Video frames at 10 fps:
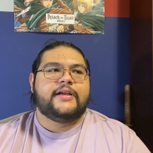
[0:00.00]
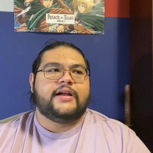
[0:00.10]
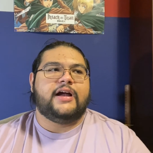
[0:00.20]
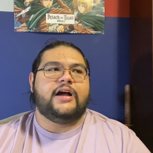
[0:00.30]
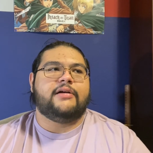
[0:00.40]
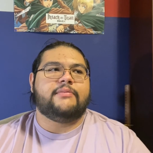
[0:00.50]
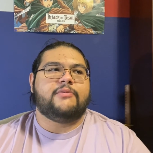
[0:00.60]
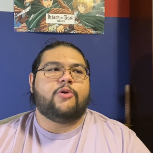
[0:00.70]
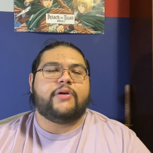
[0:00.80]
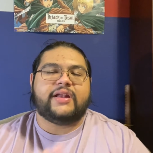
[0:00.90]

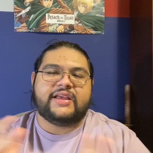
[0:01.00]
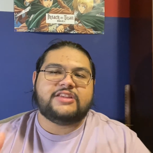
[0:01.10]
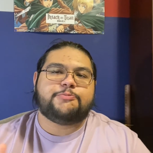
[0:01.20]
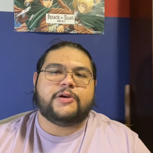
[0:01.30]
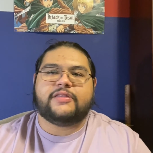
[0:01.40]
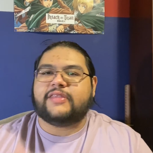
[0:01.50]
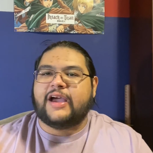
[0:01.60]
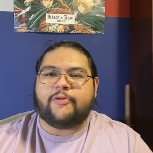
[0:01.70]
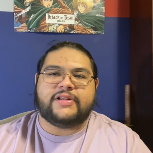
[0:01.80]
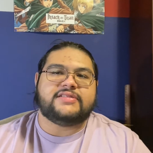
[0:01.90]
or it is, but
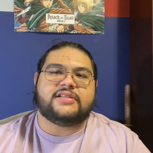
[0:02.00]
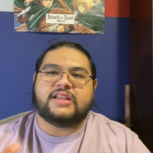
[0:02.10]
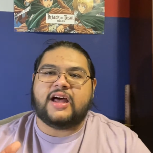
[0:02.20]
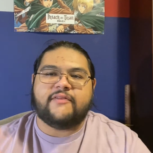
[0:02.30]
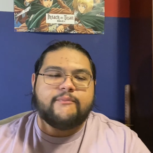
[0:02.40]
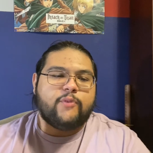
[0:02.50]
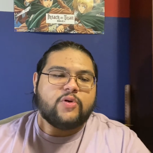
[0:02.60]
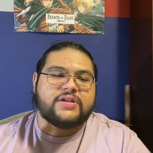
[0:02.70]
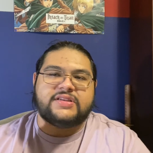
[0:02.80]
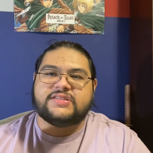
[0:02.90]
that one is a lot
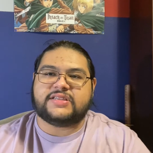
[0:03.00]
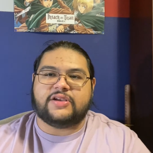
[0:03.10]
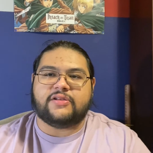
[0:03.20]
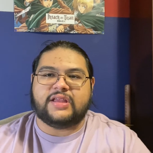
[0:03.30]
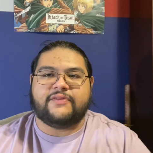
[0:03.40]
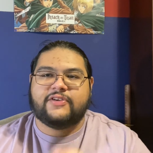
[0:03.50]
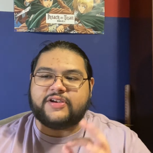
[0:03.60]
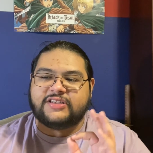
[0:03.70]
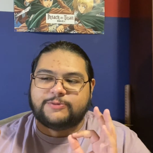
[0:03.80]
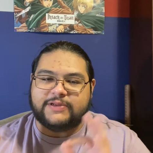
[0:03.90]
more distilled and
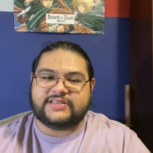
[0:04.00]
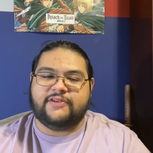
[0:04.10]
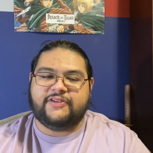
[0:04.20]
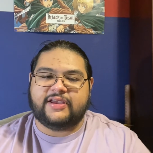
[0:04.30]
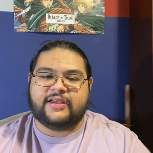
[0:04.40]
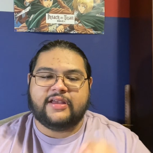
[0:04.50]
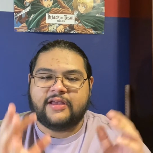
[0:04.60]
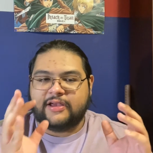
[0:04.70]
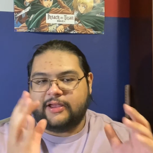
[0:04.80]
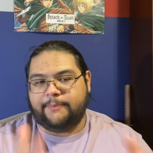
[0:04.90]
very specific
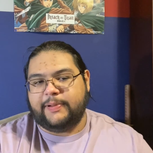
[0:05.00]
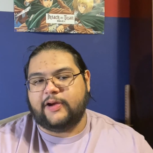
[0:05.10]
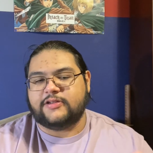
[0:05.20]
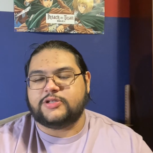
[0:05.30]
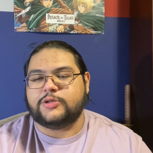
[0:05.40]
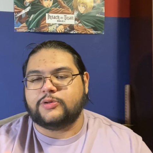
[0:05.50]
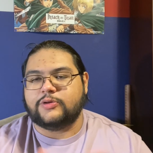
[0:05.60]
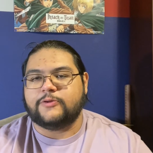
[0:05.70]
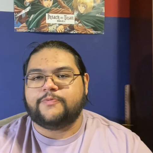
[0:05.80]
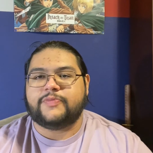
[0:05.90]
compared
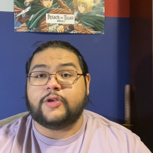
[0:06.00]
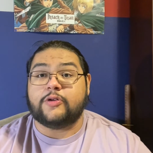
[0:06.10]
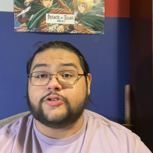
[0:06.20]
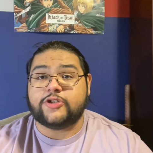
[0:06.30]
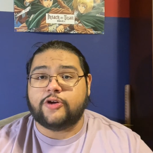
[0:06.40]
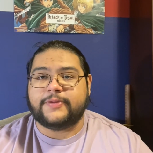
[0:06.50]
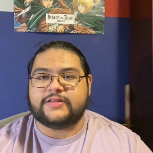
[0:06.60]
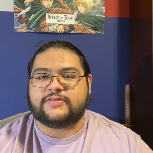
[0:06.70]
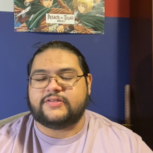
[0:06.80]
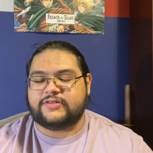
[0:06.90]
to, you know,
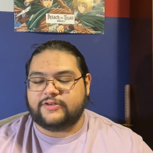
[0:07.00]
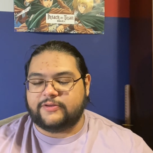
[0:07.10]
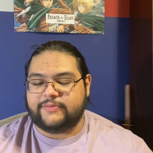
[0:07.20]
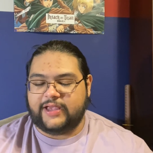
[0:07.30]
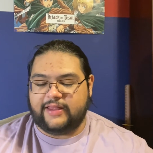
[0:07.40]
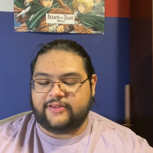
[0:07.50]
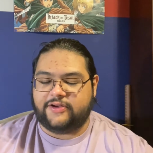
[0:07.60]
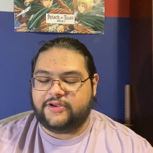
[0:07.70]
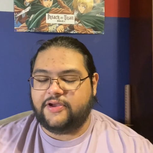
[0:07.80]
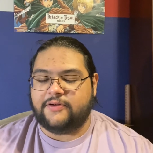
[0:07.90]
Chobits. So yeah, there
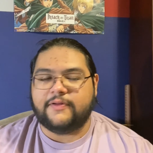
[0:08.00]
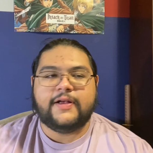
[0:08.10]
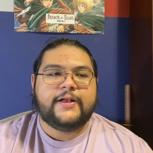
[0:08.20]
you go.